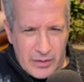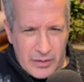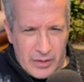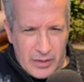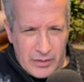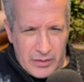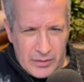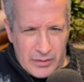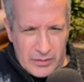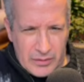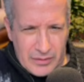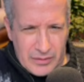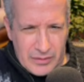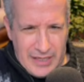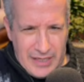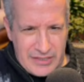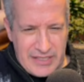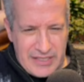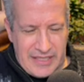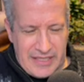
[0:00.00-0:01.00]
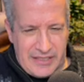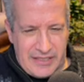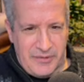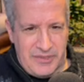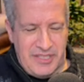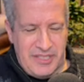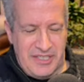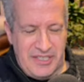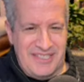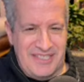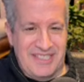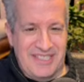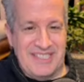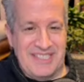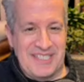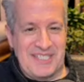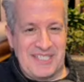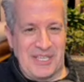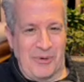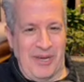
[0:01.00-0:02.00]
Exactly. The DC
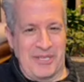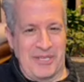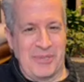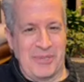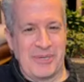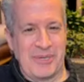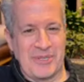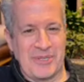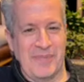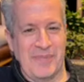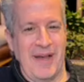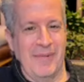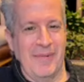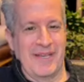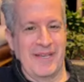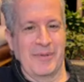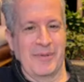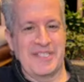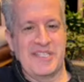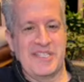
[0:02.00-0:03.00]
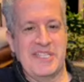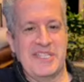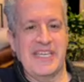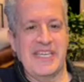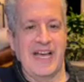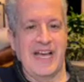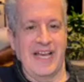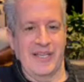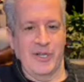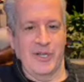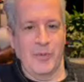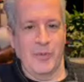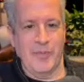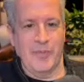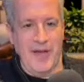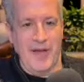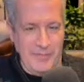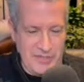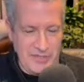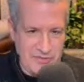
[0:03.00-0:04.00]
crash was Obama. It was DEI and Obama's
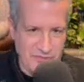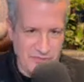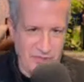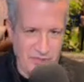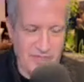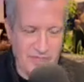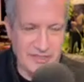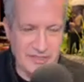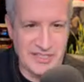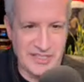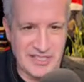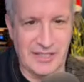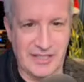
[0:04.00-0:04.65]
fault. Exactly.